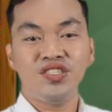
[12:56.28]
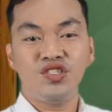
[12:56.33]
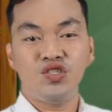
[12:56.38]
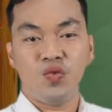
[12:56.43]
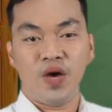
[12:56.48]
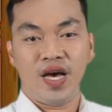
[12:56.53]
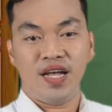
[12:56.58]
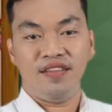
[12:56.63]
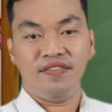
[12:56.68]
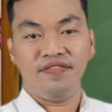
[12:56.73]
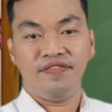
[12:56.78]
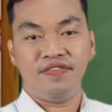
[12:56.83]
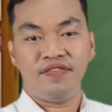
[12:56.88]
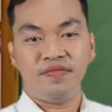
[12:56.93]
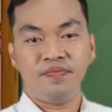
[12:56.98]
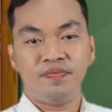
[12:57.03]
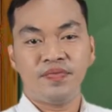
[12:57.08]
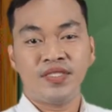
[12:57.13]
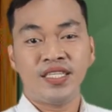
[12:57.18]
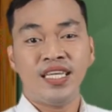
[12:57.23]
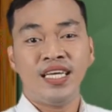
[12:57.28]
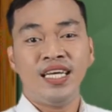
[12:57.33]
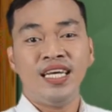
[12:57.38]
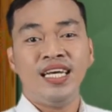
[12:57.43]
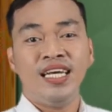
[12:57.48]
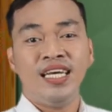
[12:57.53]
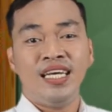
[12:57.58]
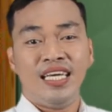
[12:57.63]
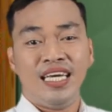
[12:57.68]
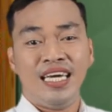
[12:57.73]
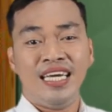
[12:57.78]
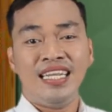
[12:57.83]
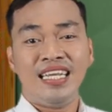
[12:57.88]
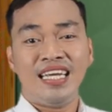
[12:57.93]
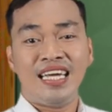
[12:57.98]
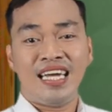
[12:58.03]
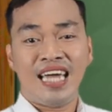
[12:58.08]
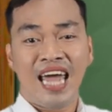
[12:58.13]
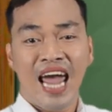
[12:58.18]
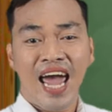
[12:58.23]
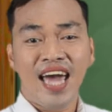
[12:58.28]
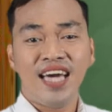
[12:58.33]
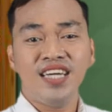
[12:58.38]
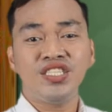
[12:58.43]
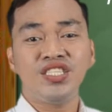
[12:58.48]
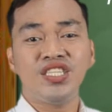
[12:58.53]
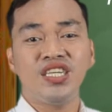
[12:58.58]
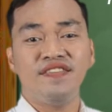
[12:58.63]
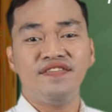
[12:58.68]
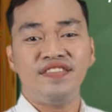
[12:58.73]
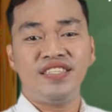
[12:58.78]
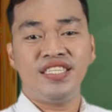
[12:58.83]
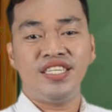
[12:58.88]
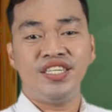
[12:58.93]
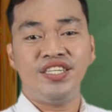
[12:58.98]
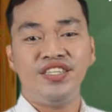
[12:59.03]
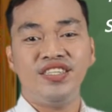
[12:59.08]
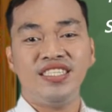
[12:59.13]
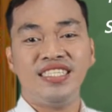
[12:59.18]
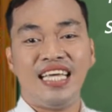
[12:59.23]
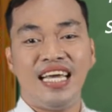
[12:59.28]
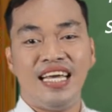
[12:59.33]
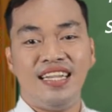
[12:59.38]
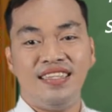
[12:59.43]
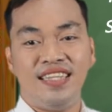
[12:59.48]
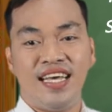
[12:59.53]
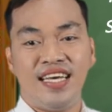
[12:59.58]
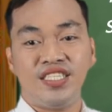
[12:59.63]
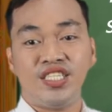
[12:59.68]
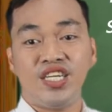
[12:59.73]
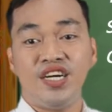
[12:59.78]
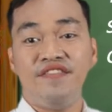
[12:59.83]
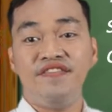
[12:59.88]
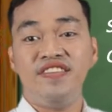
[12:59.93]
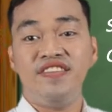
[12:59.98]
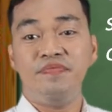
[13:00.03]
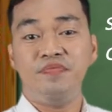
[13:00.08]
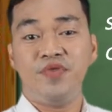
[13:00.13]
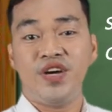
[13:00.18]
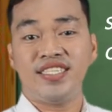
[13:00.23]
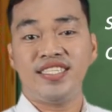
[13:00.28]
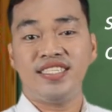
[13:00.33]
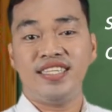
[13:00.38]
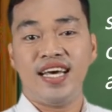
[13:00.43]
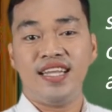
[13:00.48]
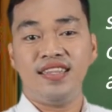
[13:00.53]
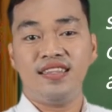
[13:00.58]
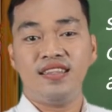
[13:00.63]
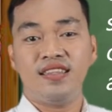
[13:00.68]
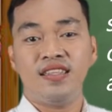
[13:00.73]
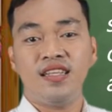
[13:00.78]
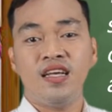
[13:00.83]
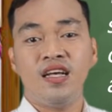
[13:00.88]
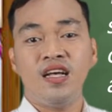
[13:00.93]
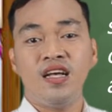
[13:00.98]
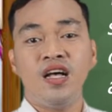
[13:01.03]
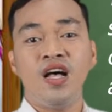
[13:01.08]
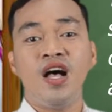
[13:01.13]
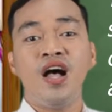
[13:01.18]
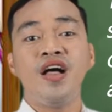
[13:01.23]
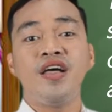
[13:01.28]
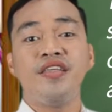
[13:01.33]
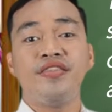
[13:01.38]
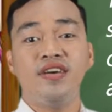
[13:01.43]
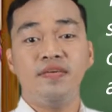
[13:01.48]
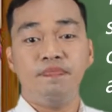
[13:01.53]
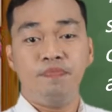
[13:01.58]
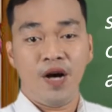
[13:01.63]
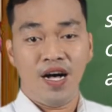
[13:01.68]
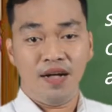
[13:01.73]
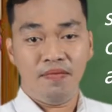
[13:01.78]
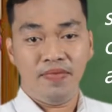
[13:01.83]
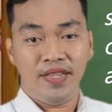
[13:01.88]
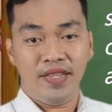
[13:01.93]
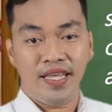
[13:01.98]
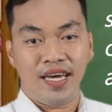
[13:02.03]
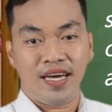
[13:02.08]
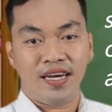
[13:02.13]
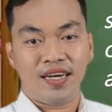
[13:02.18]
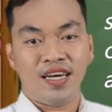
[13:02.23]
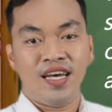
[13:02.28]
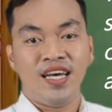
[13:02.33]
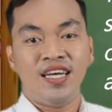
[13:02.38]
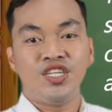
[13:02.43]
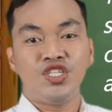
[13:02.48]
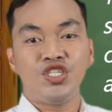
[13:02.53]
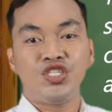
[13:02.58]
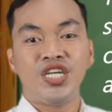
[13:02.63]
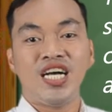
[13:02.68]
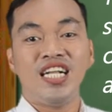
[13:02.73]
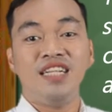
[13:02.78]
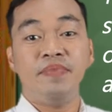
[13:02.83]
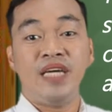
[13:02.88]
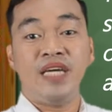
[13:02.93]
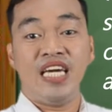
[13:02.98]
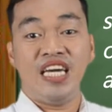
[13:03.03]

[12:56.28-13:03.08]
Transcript: 12. In case of serious illness of the President, the public shall be